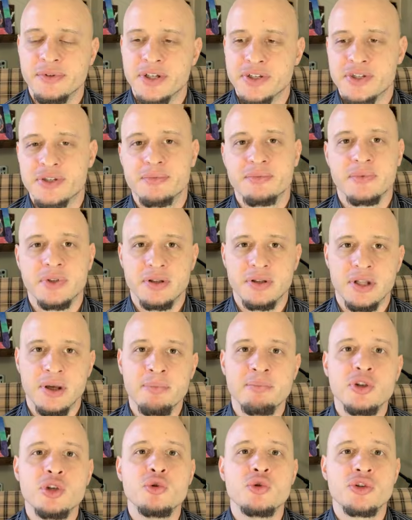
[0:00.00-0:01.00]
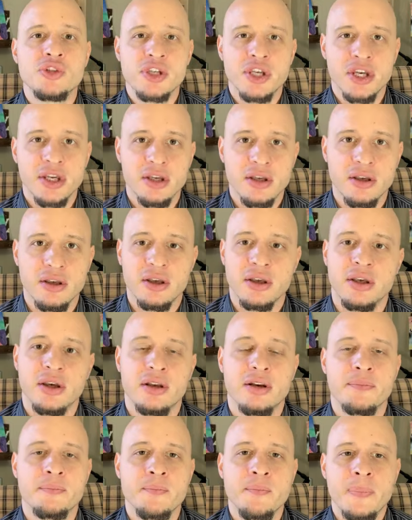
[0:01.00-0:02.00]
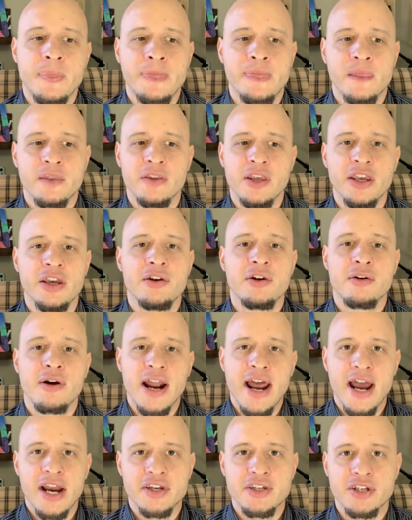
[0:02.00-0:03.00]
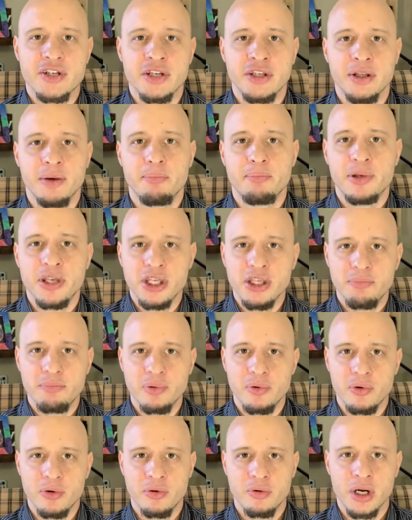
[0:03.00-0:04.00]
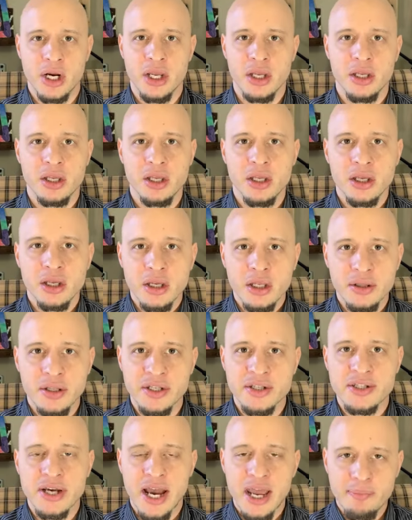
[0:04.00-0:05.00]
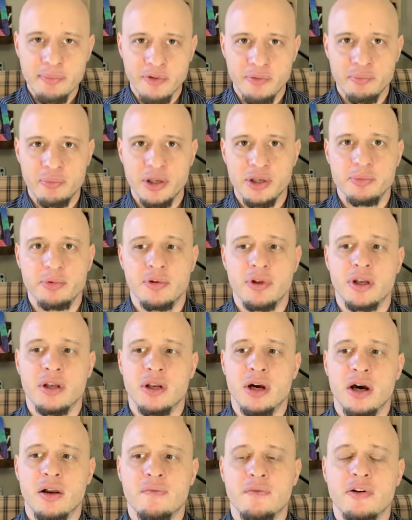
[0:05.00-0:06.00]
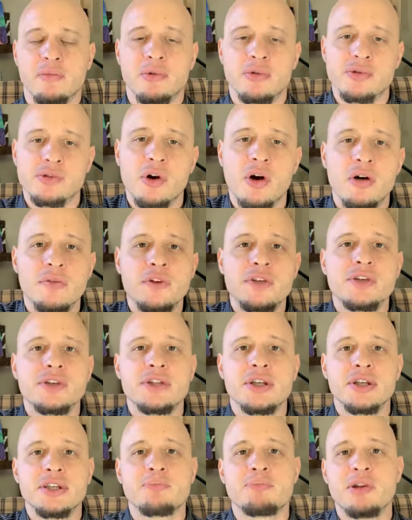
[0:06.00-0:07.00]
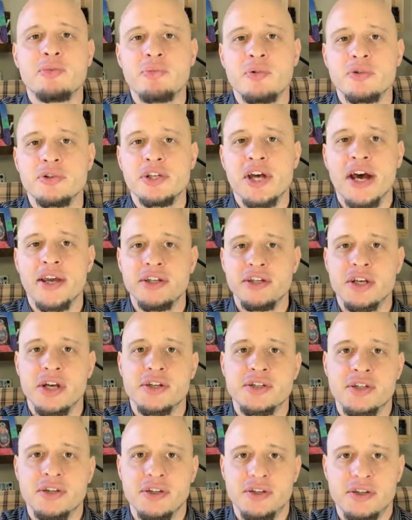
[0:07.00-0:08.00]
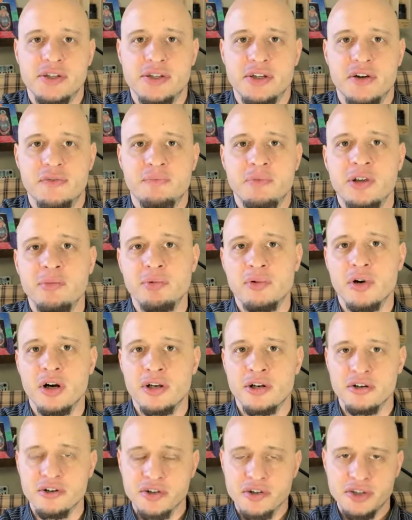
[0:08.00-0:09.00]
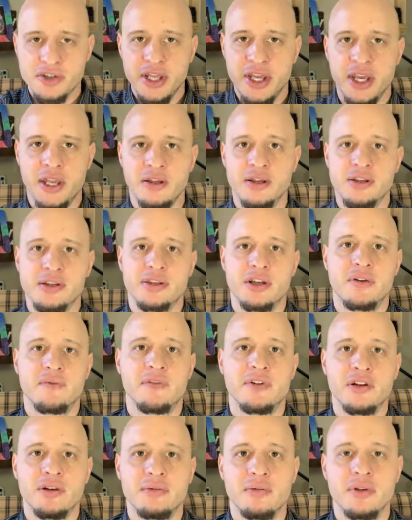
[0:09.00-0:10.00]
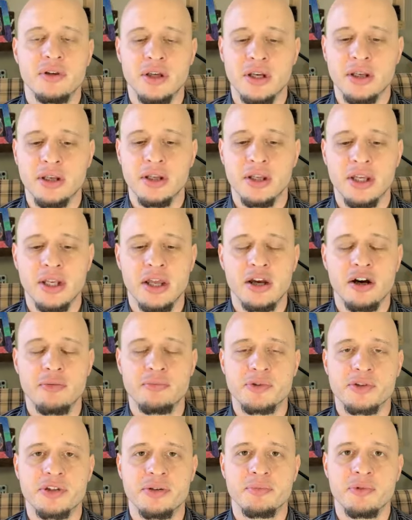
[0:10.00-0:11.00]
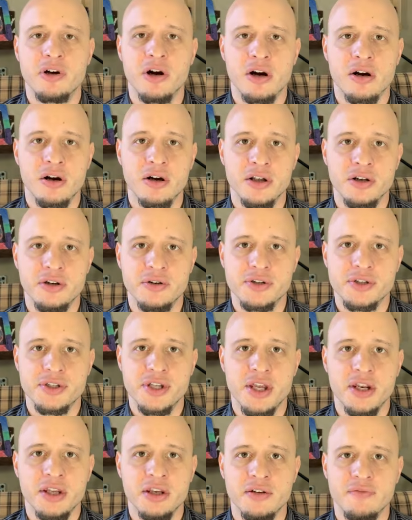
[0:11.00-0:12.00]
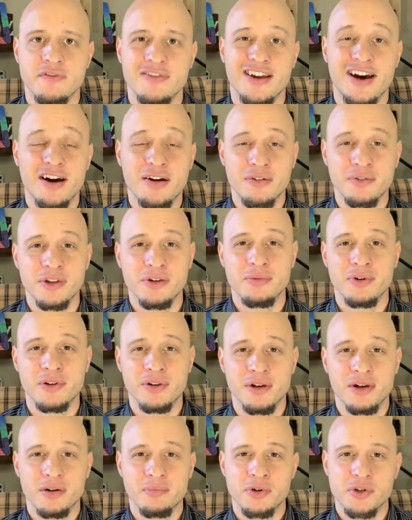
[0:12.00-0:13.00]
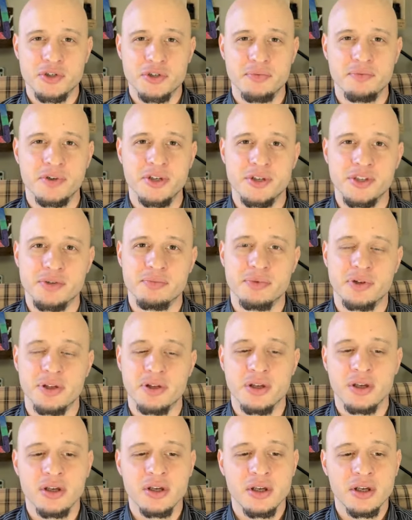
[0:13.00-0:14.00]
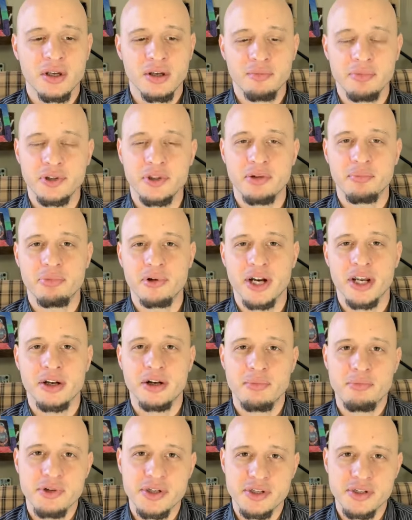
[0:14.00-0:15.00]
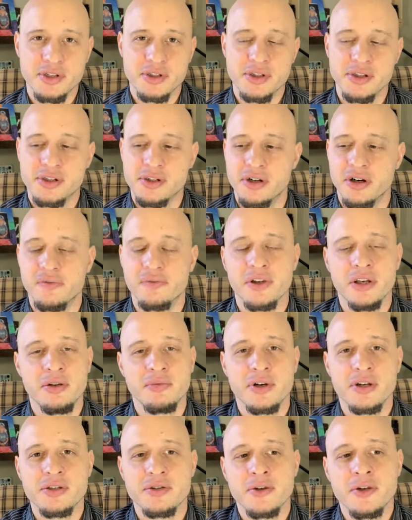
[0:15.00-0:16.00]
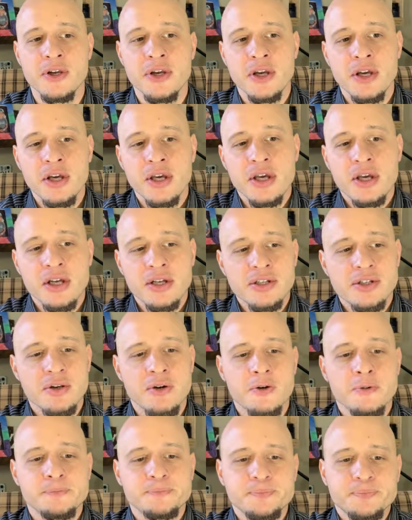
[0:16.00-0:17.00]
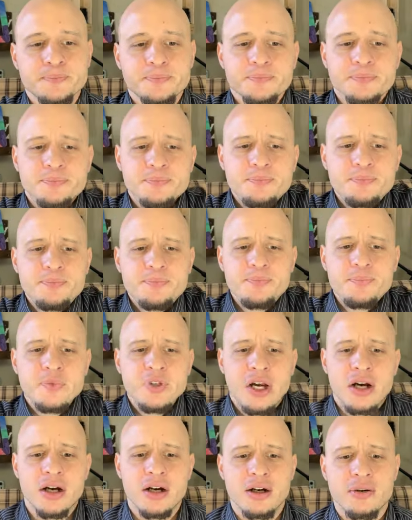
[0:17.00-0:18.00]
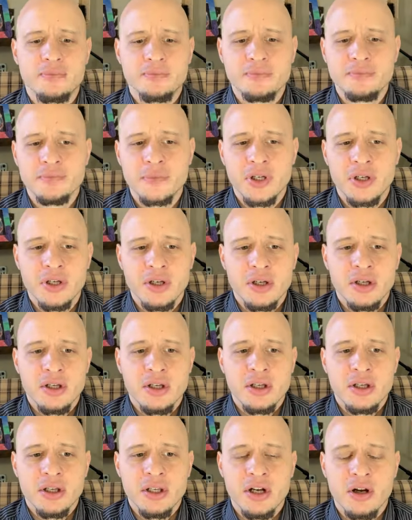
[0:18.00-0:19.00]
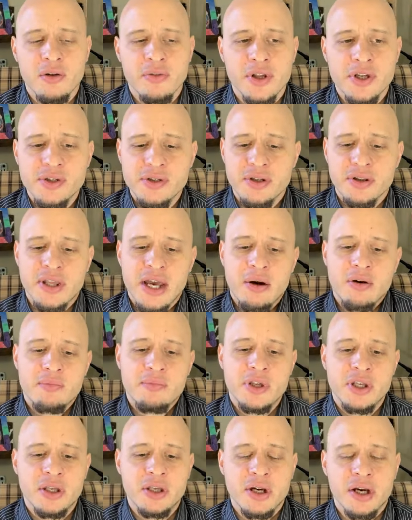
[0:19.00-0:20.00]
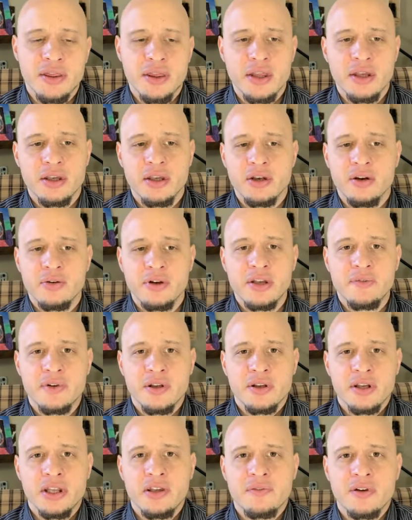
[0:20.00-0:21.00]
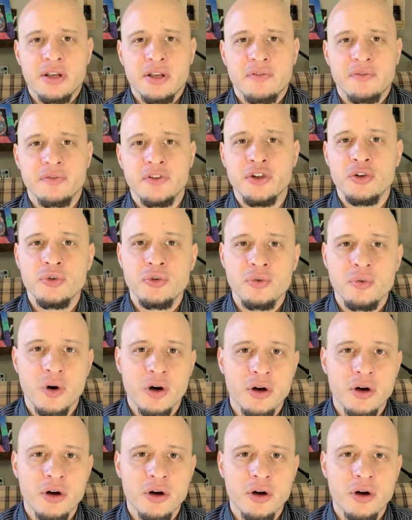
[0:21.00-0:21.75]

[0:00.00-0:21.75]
the music and the interaction and the people, right? The type of people, the nonverbals, all these things, people digest this stuff. People understand this stuff, and it helps them garner an understanding of not only what the commercial means, but the brand or business itself. Anyways, so, you know, that would be, I think, you know, even if you